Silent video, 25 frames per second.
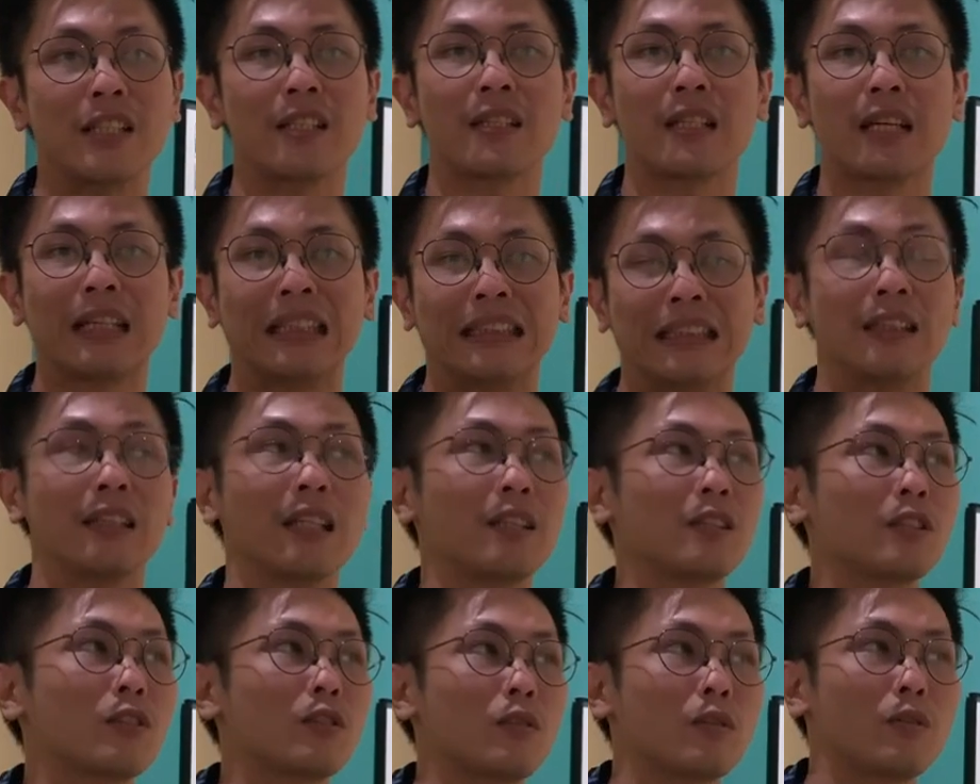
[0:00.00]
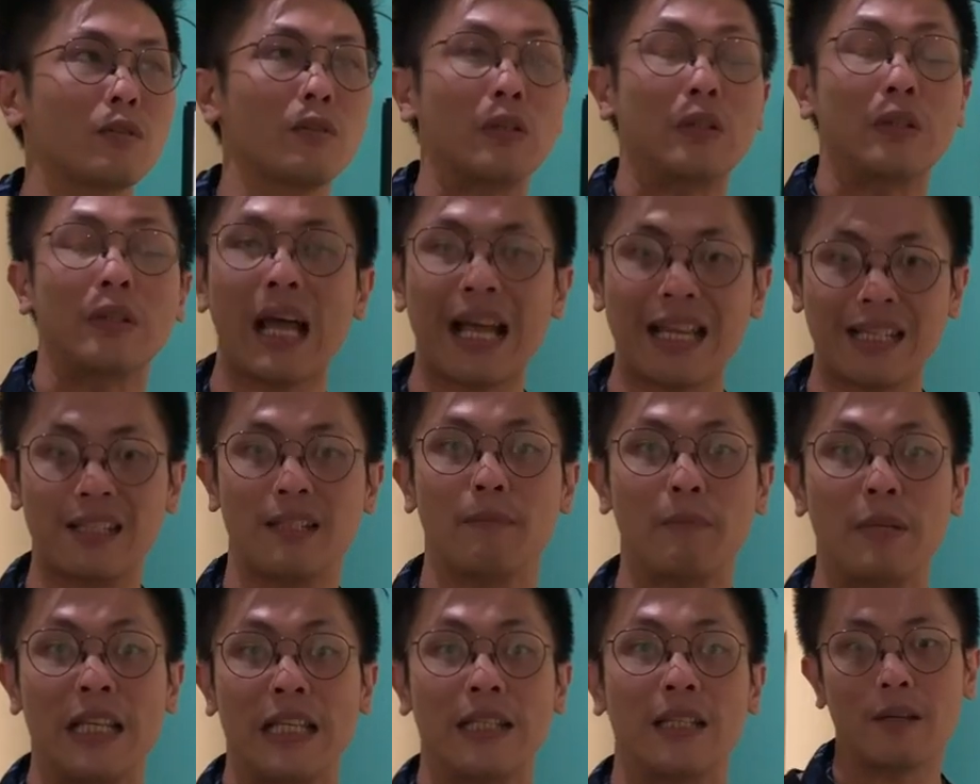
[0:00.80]
that tends to
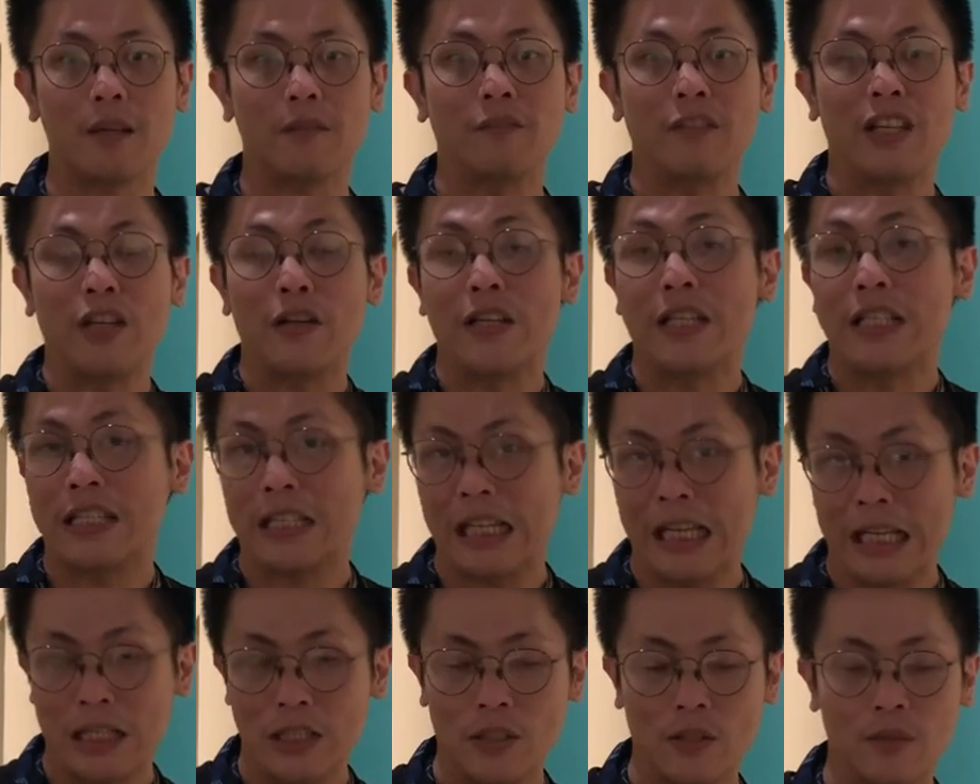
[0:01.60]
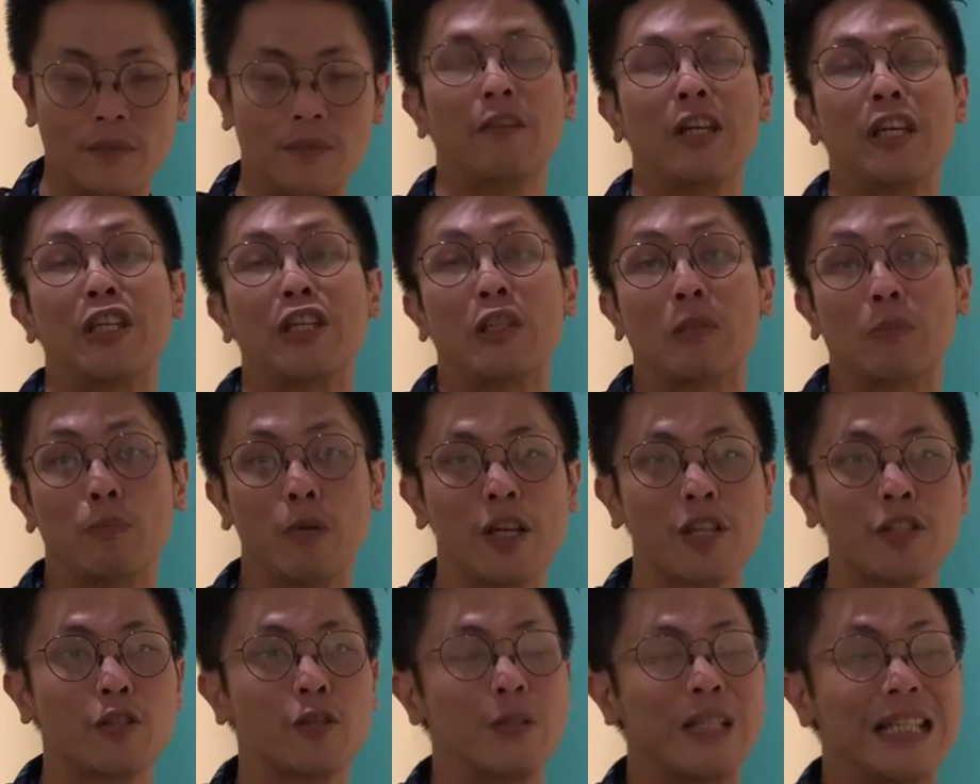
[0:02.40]
exhibit various kinds of racial
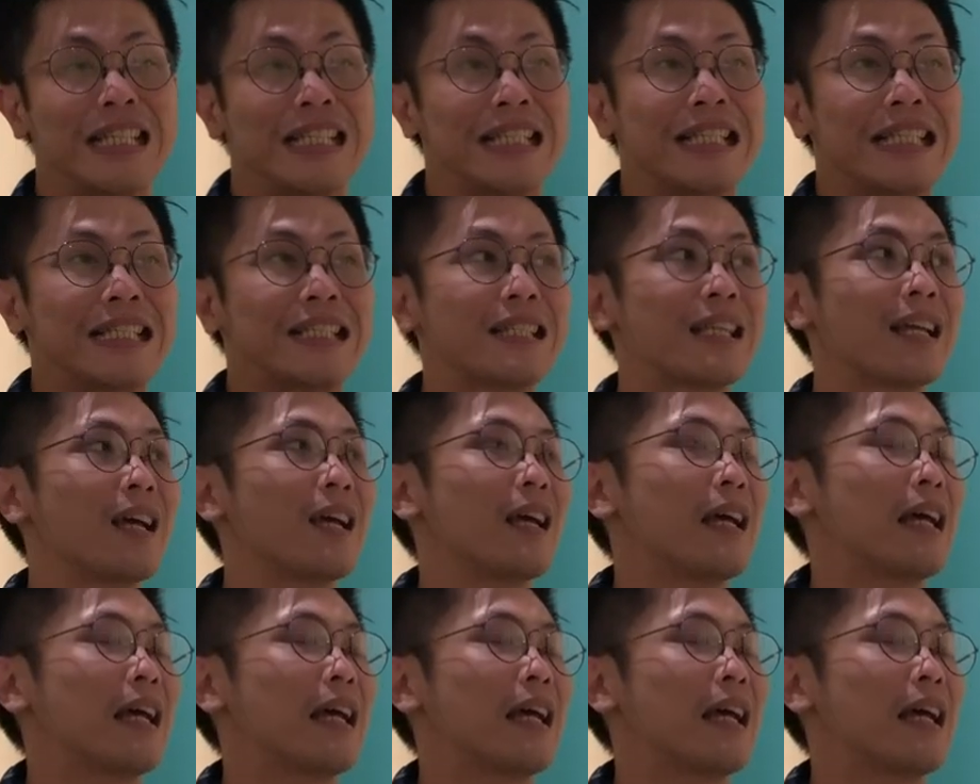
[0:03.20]
prejudices,